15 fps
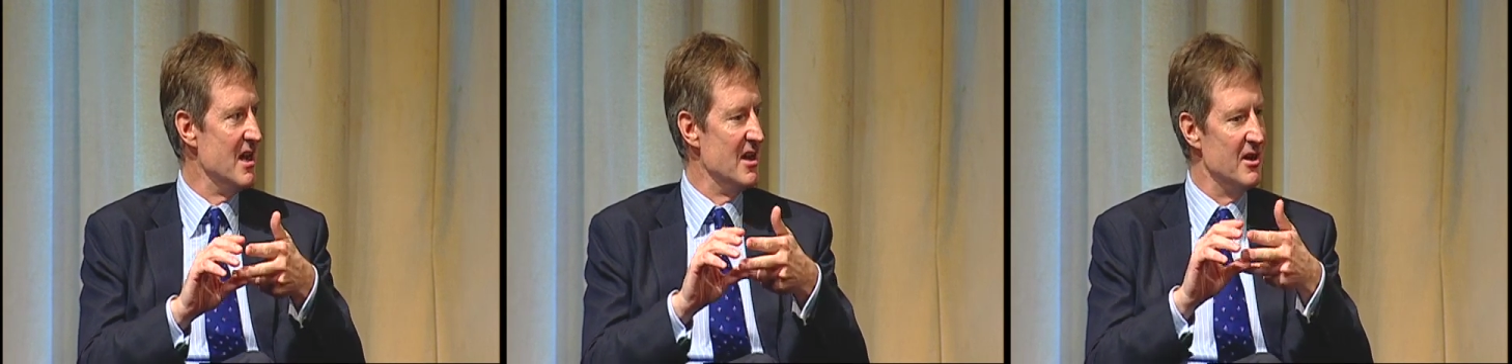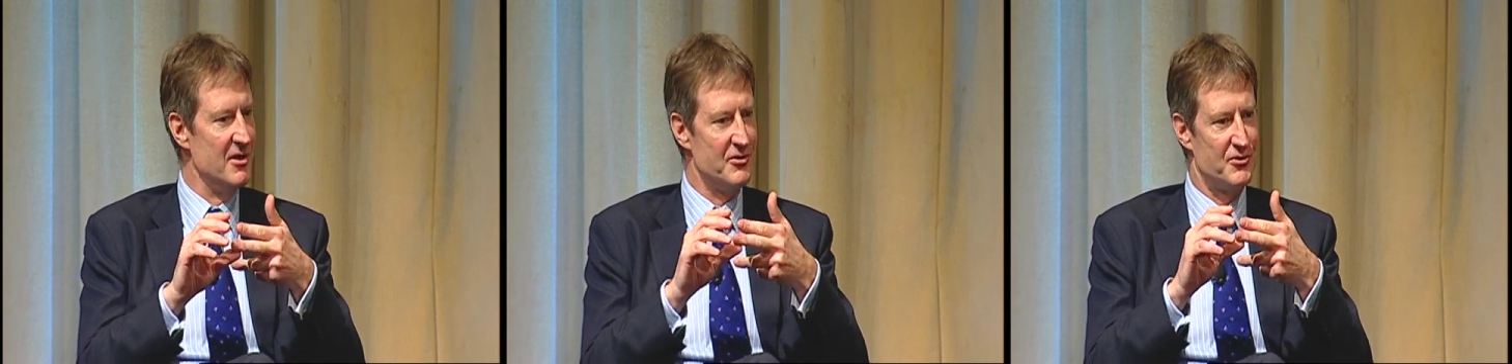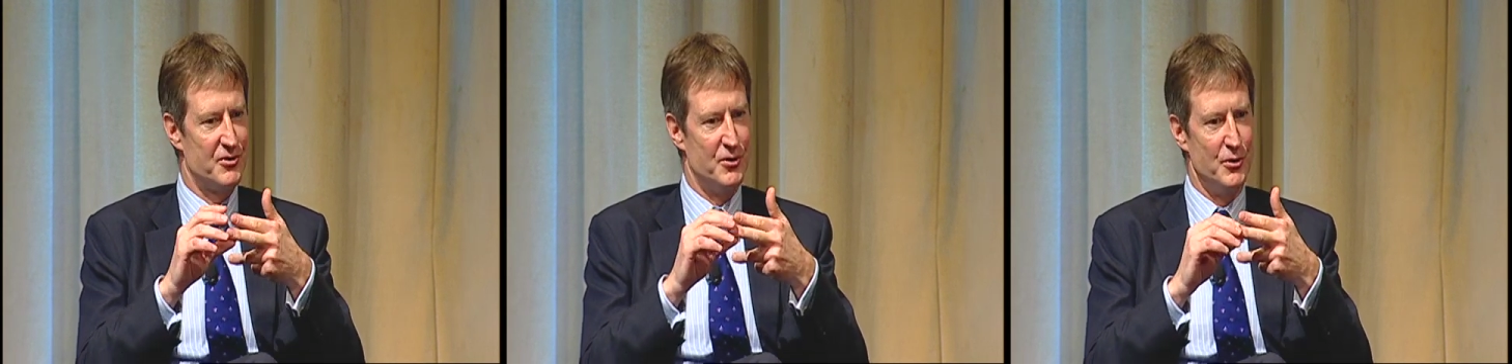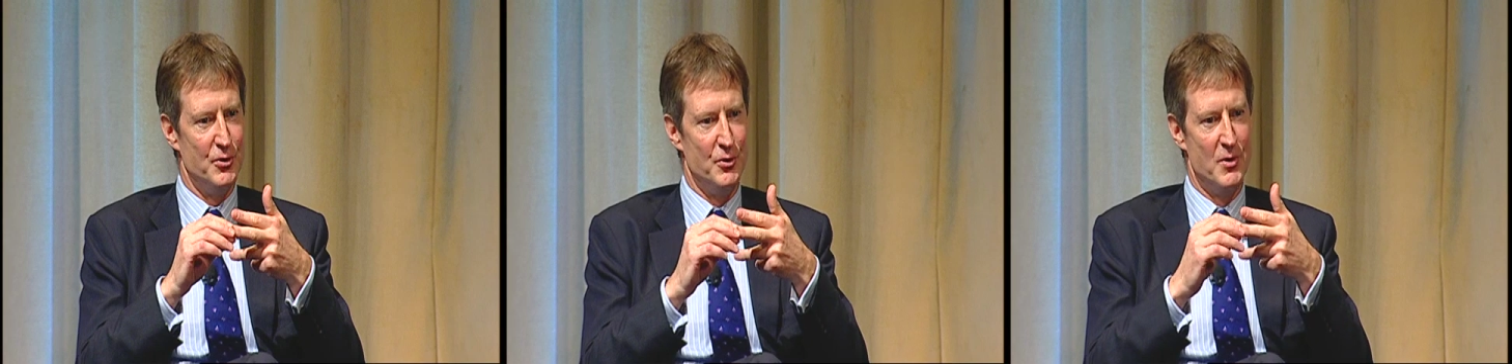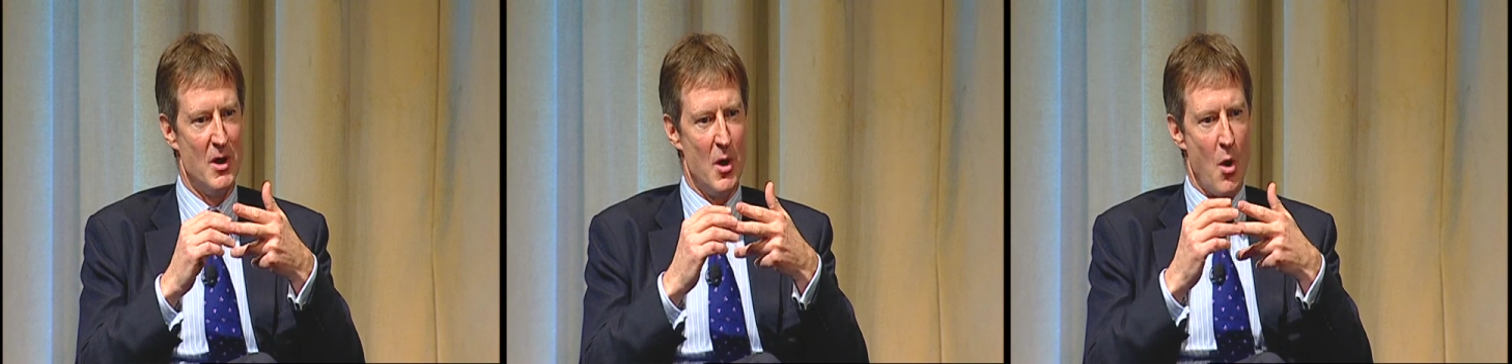as
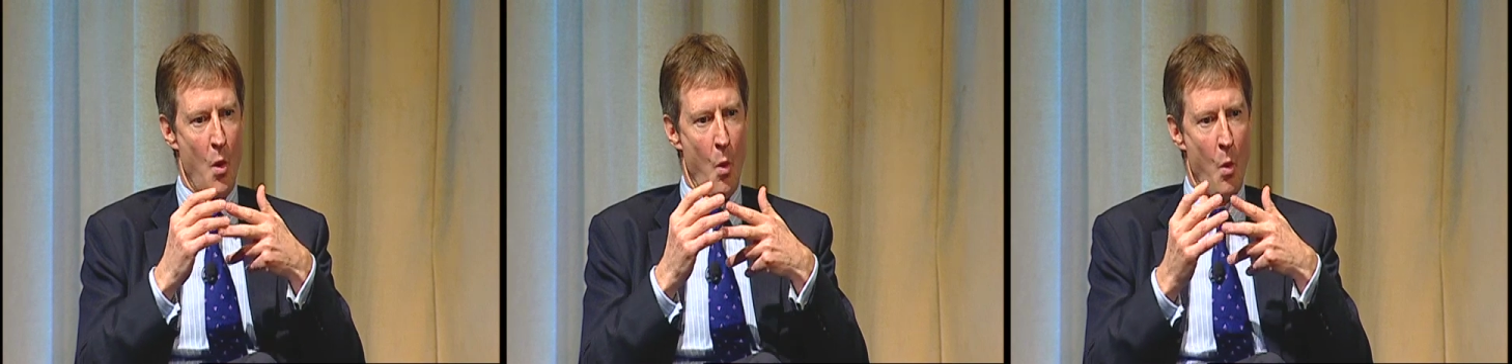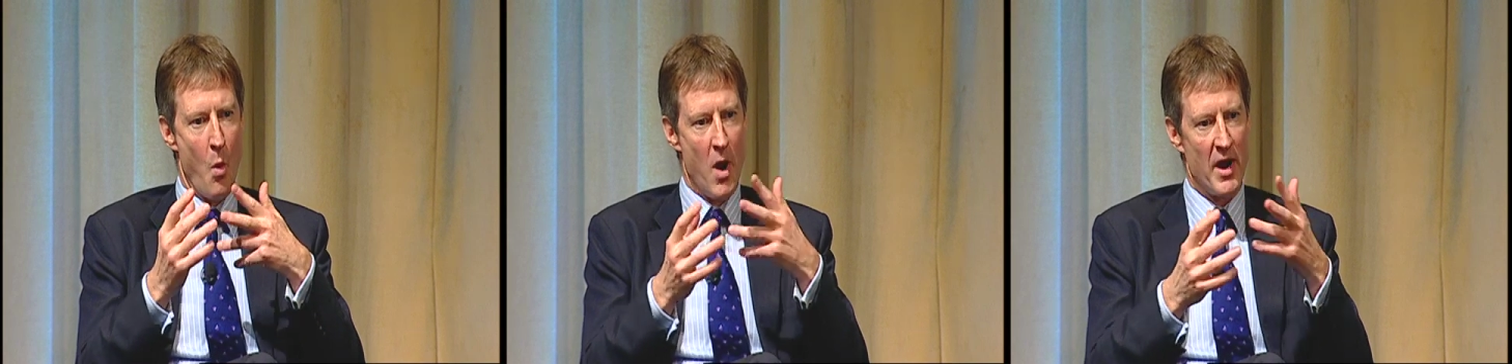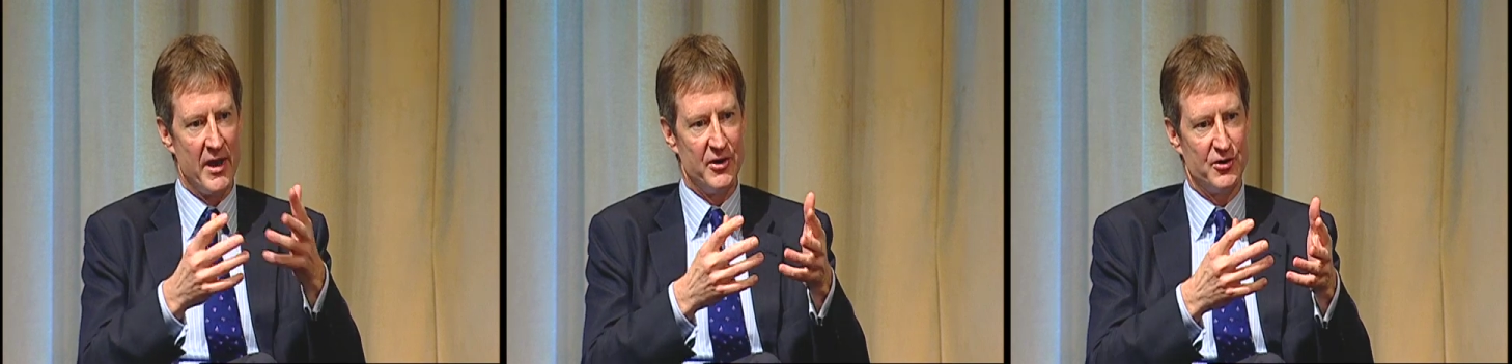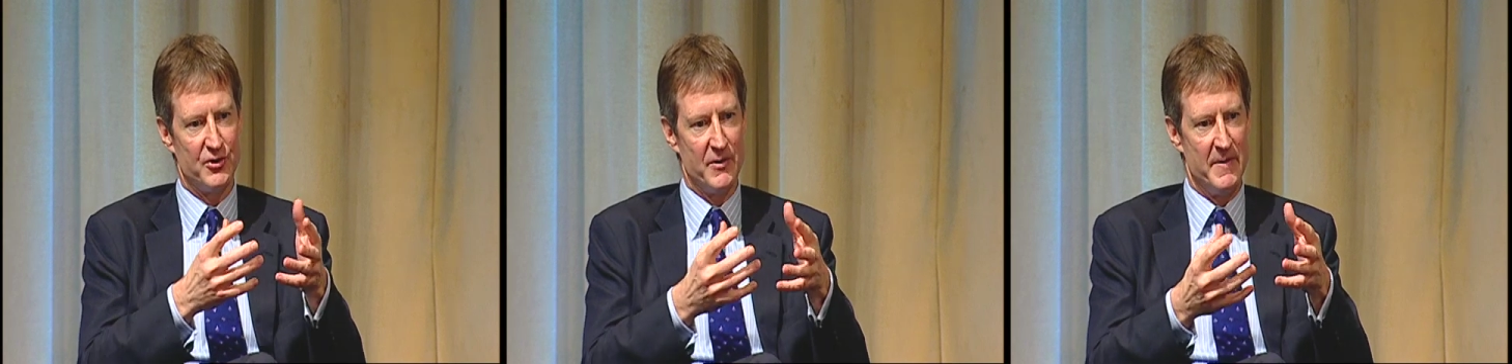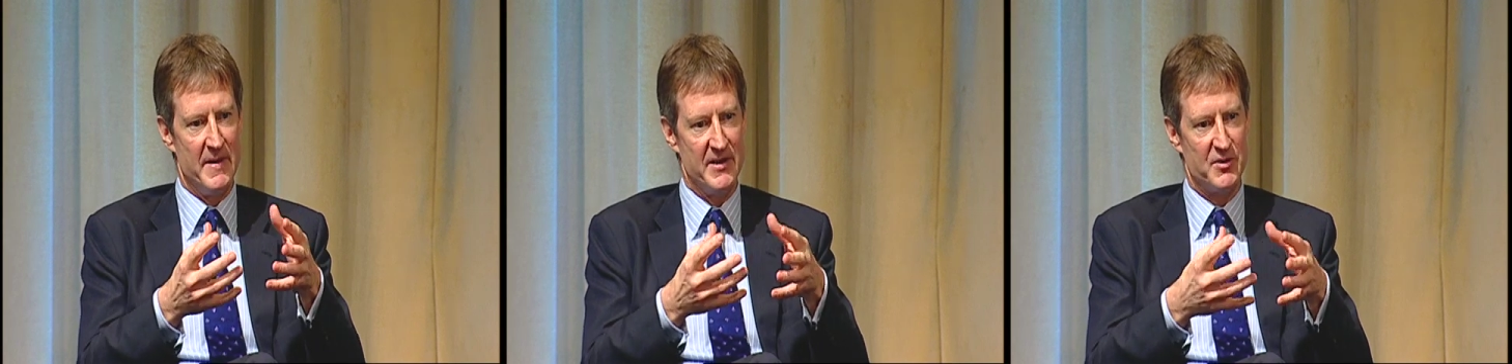to why
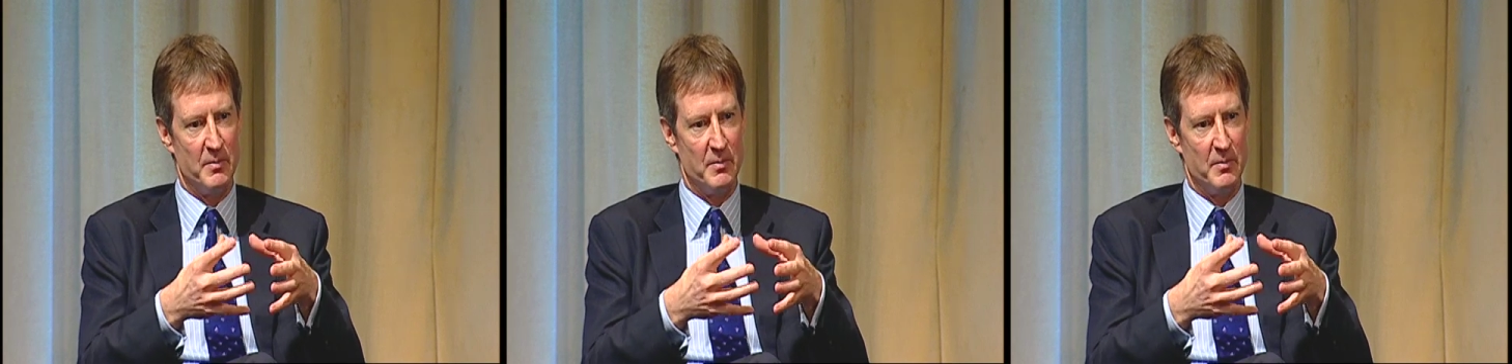should this